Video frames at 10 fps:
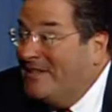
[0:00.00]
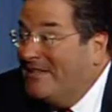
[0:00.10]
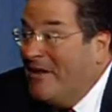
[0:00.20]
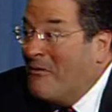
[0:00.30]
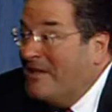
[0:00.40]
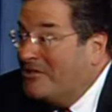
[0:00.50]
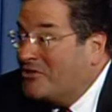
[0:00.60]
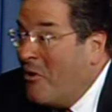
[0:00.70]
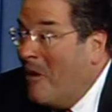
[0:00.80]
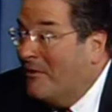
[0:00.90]
They don't need to
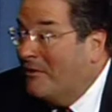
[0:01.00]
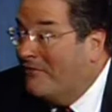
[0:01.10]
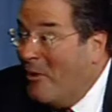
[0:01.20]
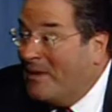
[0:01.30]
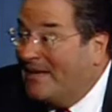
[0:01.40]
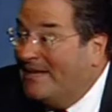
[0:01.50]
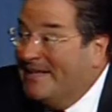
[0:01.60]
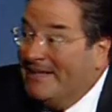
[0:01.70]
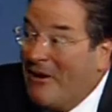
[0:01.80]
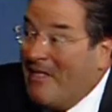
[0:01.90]
show up and they're voting,
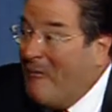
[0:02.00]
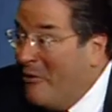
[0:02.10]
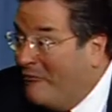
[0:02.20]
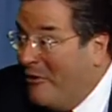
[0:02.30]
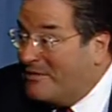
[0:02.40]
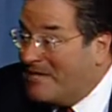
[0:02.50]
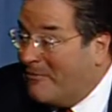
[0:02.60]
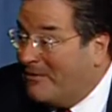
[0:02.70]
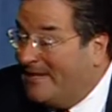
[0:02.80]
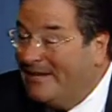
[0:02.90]
or they will vote
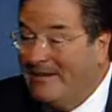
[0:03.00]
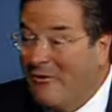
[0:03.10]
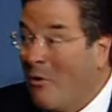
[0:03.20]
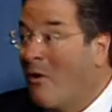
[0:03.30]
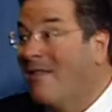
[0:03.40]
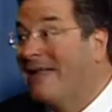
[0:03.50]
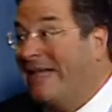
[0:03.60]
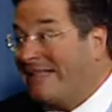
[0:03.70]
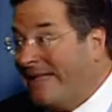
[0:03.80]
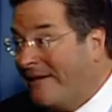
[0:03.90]
separately, or are they
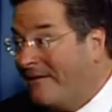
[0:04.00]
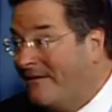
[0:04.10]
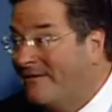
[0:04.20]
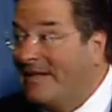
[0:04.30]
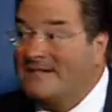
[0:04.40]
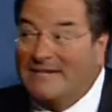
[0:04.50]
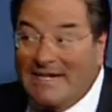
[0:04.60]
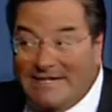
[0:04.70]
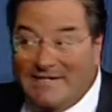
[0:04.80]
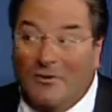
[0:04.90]
not there? That's
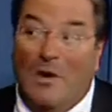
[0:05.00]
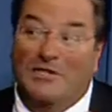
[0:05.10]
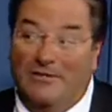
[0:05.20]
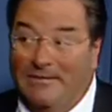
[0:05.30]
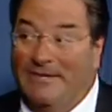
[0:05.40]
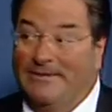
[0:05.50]
the question mark.